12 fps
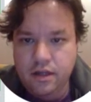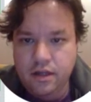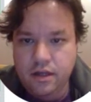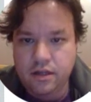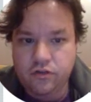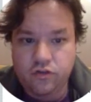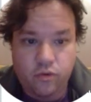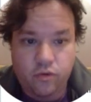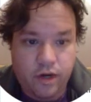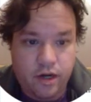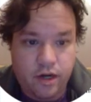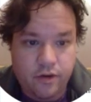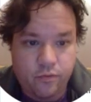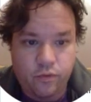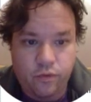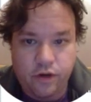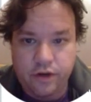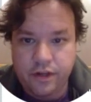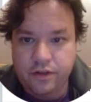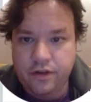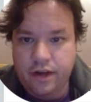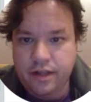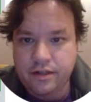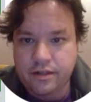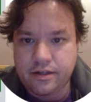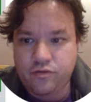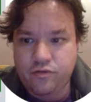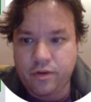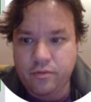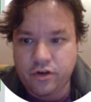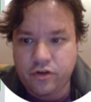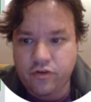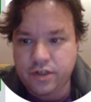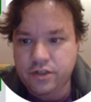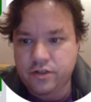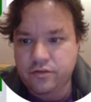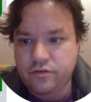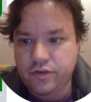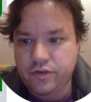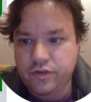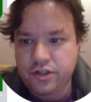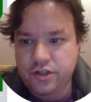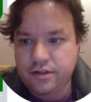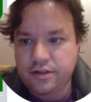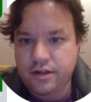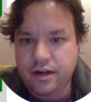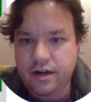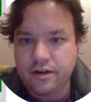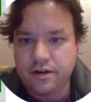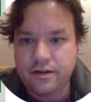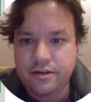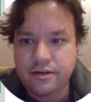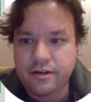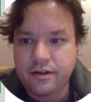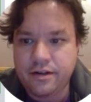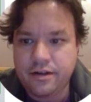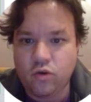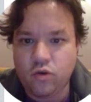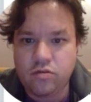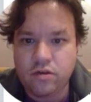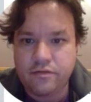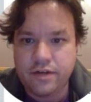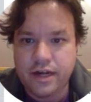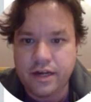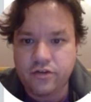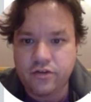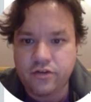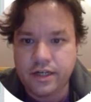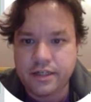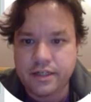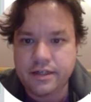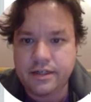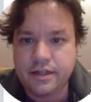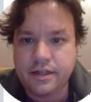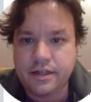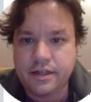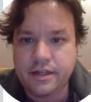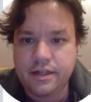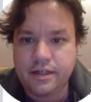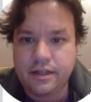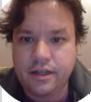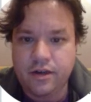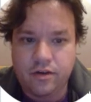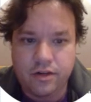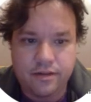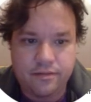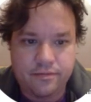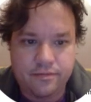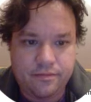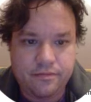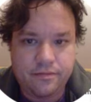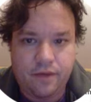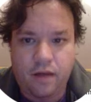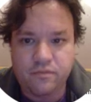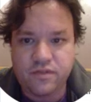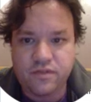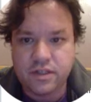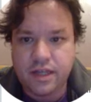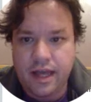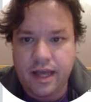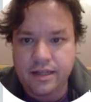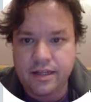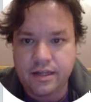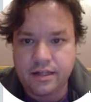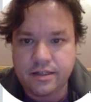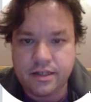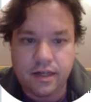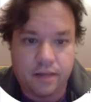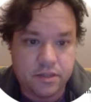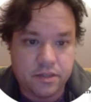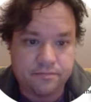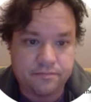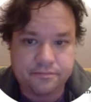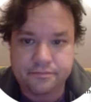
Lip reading: And so where are we going to get 3 more tricks to reach our goal of 9 tricks? The only obvious candidate is clubs.